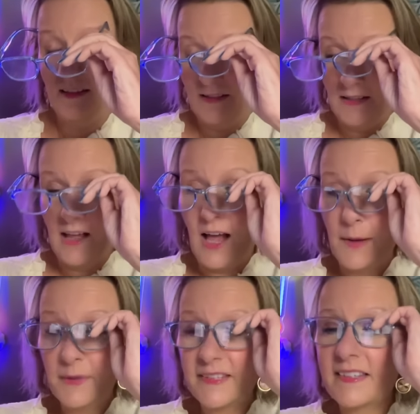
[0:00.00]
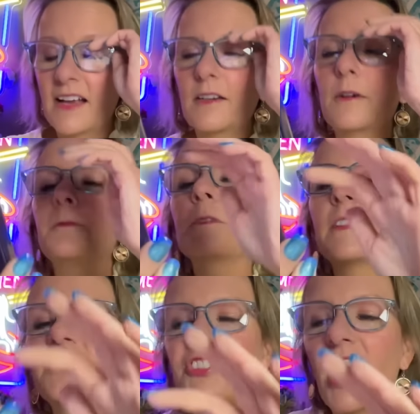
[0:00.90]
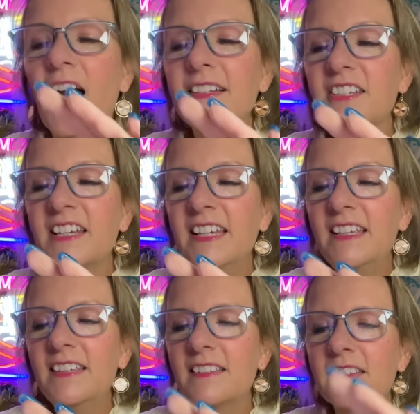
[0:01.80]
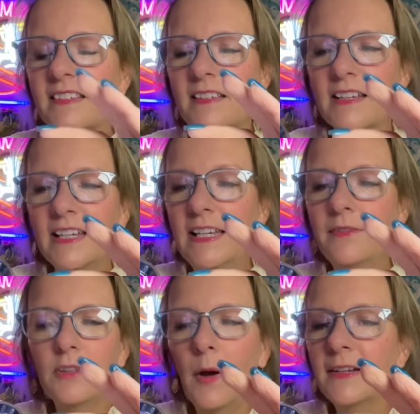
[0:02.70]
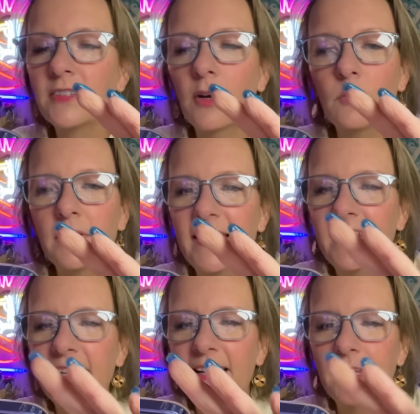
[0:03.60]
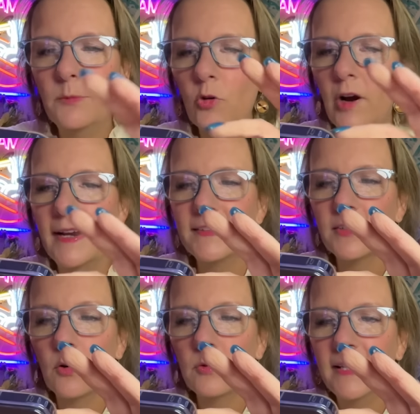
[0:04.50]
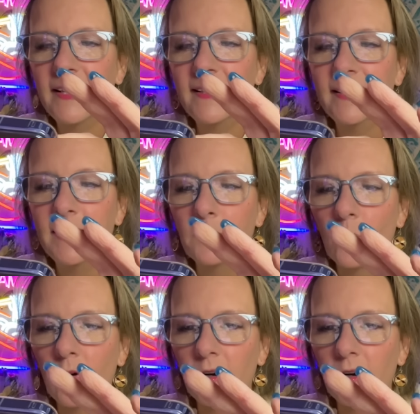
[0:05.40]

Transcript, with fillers: I'm a sucker for the tchotchkes. Even though I don't need any more, I don't need any more.